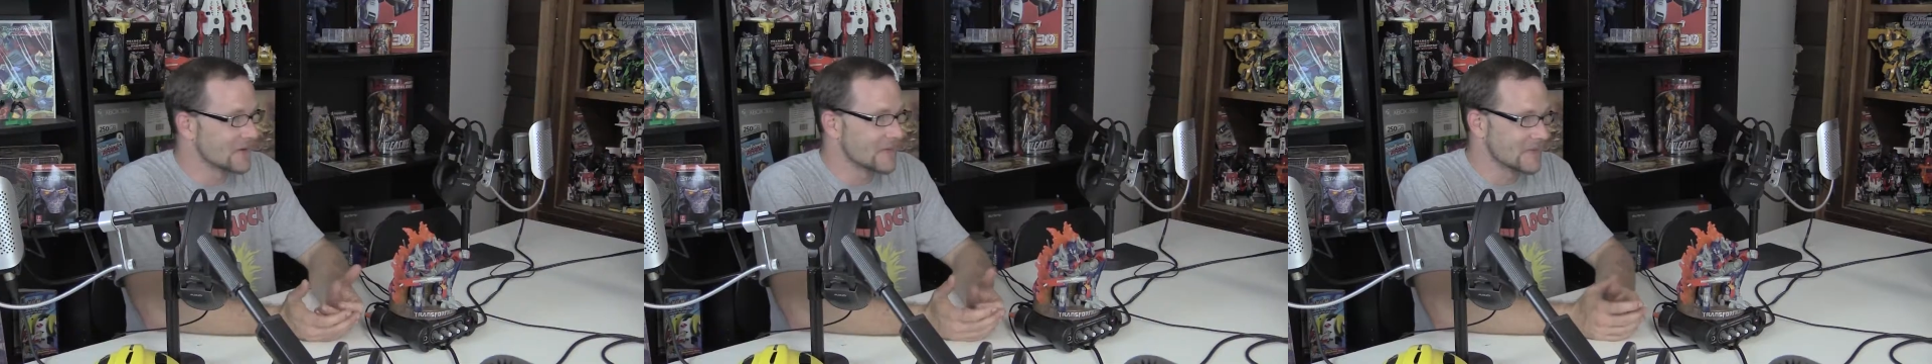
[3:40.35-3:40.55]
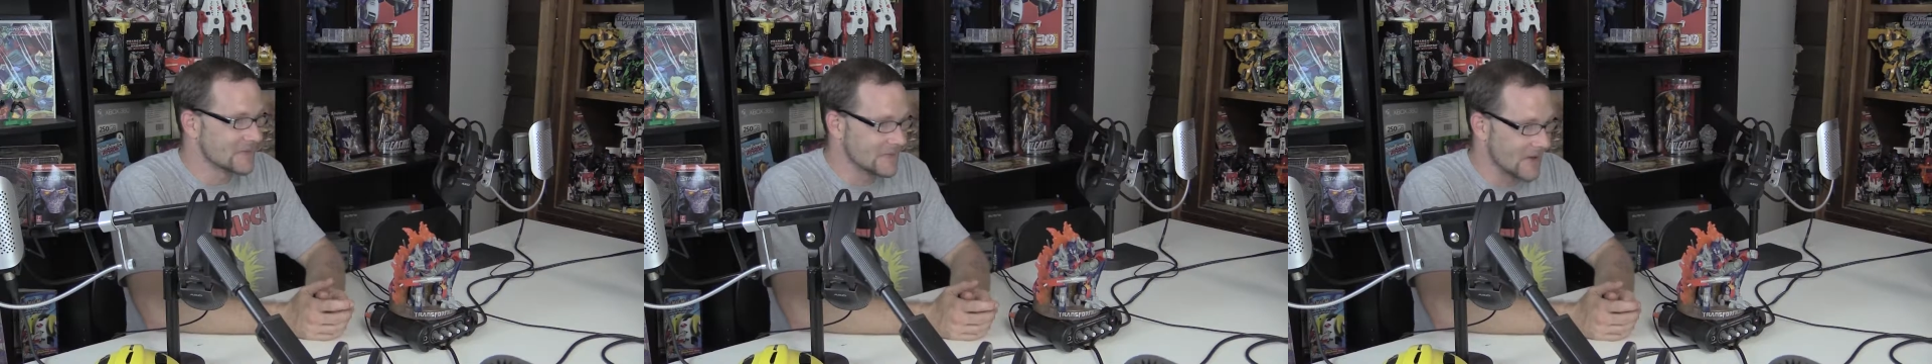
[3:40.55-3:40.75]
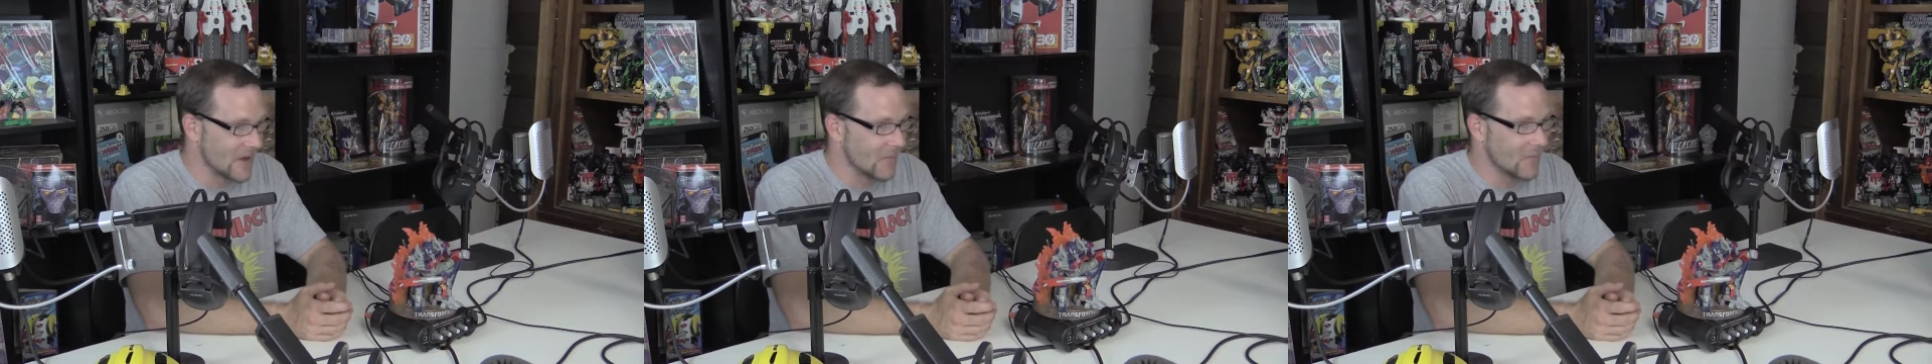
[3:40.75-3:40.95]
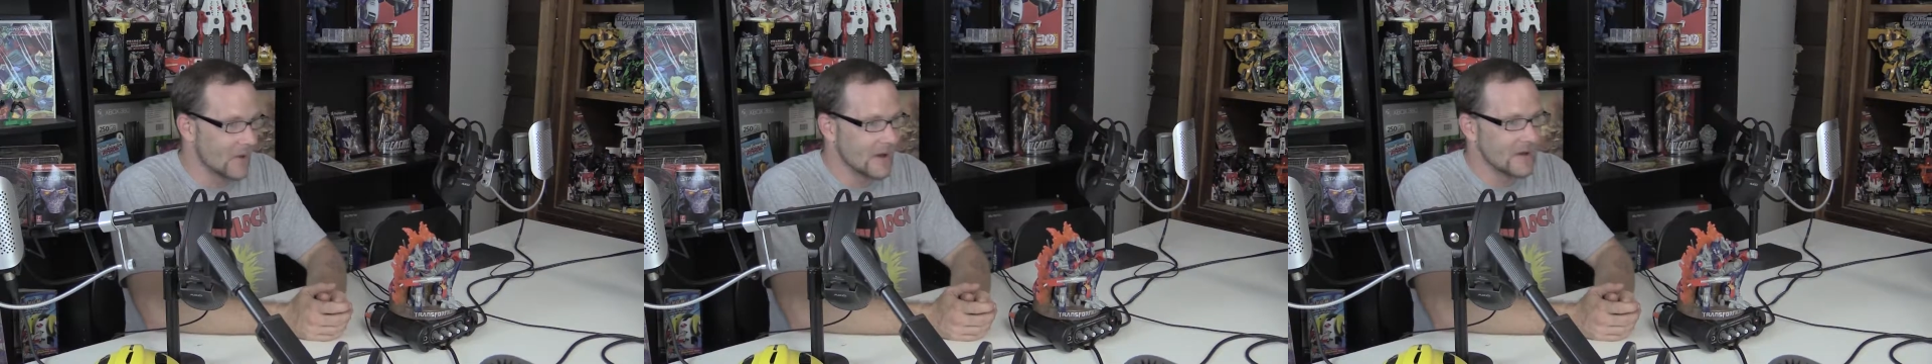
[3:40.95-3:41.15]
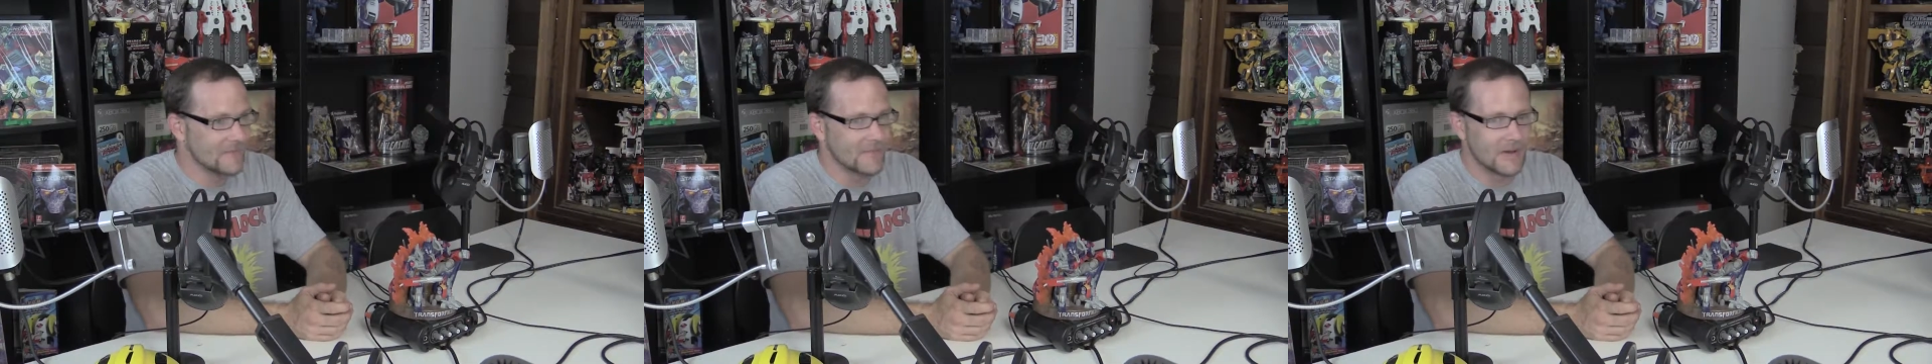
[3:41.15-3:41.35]
name is
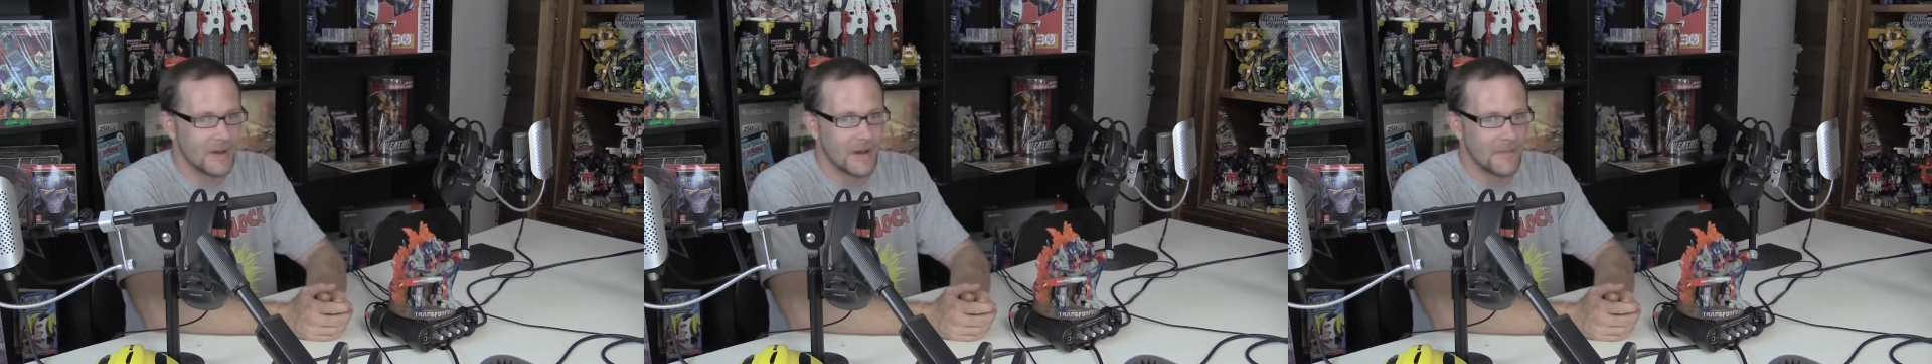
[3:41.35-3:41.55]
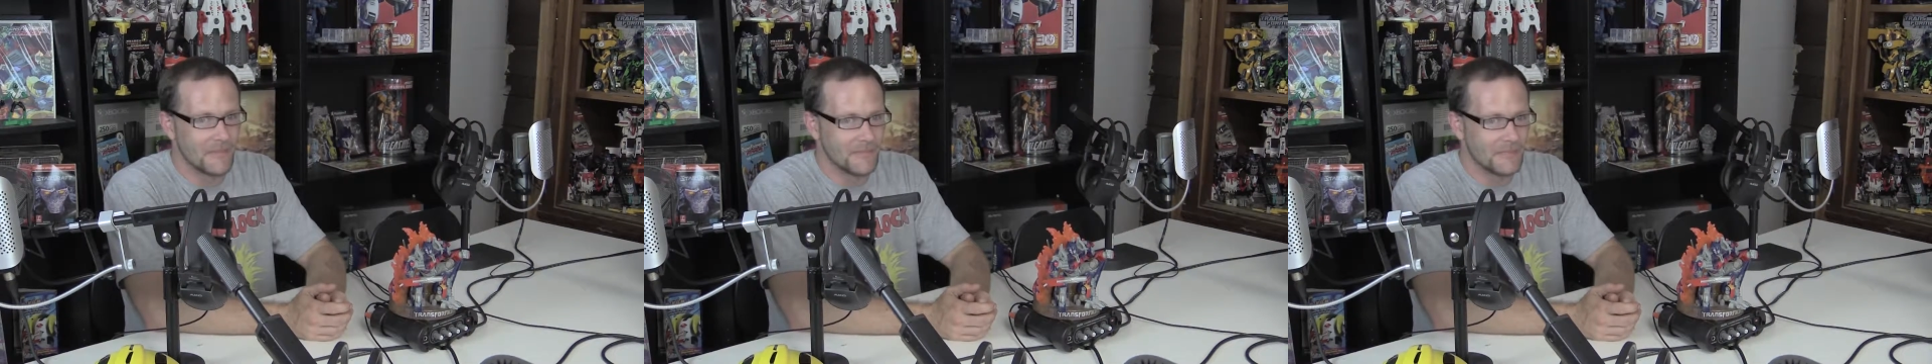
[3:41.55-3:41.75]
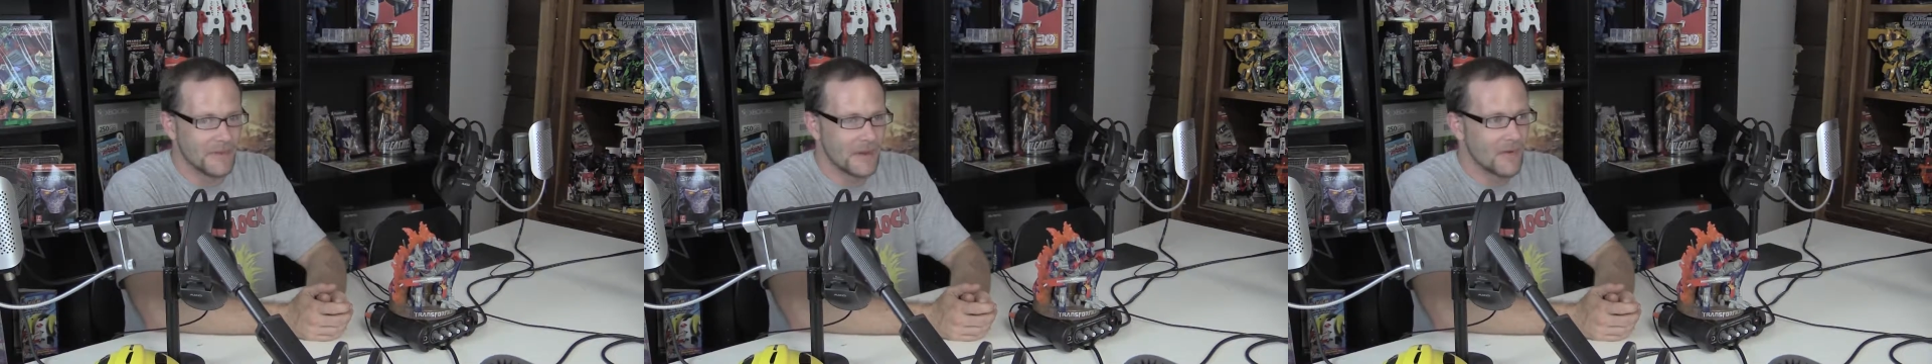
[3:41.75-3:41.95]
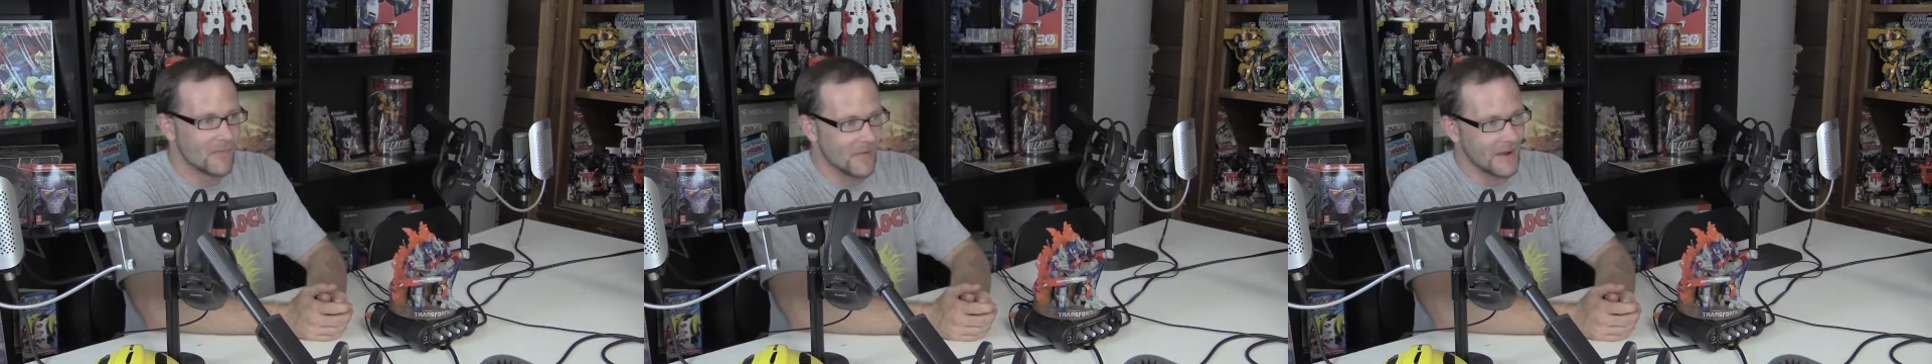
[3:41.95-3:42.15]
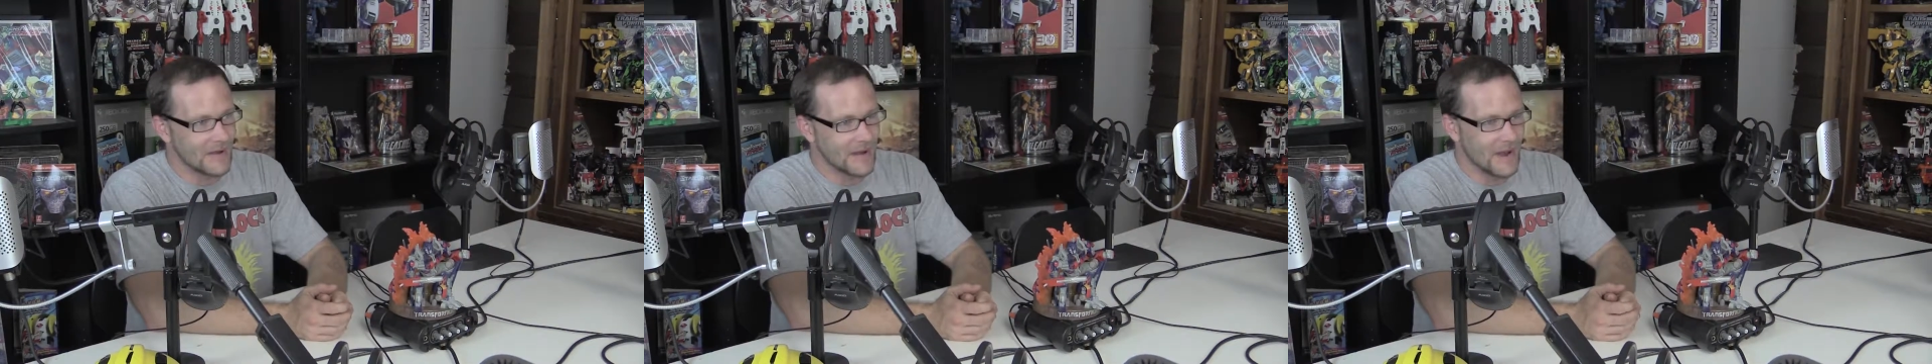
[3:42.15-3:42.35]
Soundwave. Right